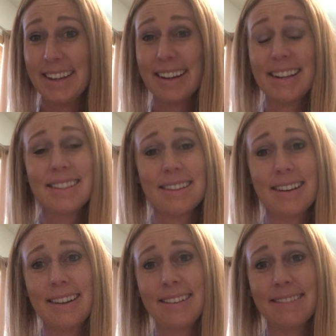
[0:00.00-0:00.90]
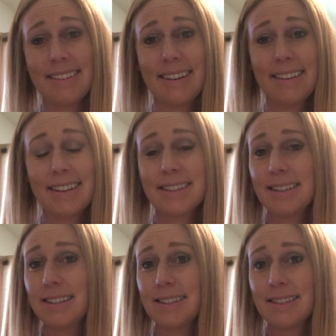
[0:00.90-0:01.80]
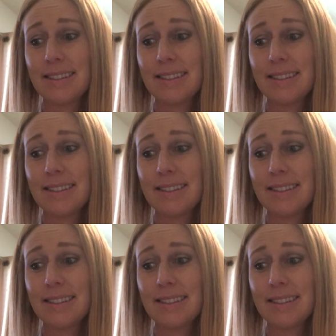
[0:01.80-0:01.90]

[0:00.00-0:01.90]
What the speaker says: and I said, this is